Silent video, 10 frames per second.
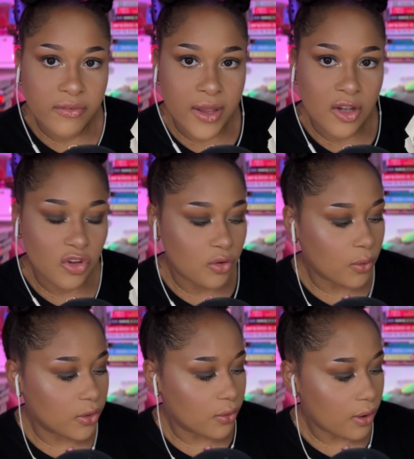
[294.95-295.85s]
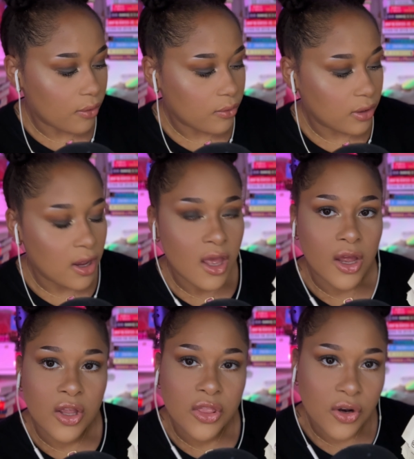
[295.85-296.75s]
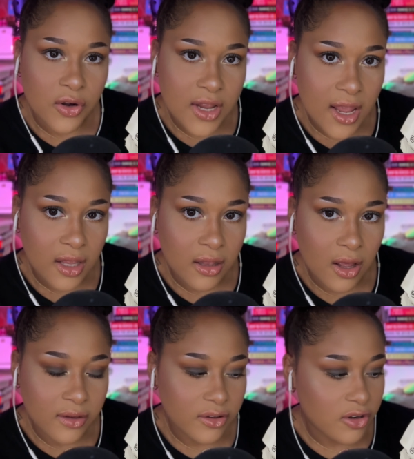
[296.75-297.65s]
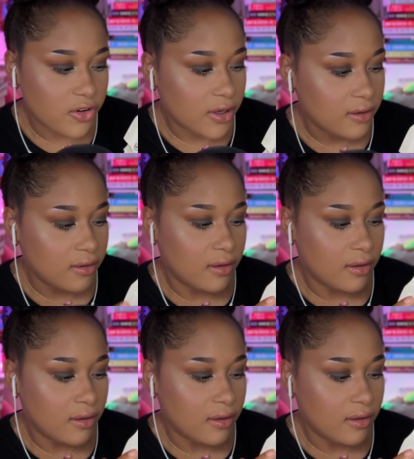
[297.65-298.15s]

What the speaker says: and sore throat. 38 lozenges.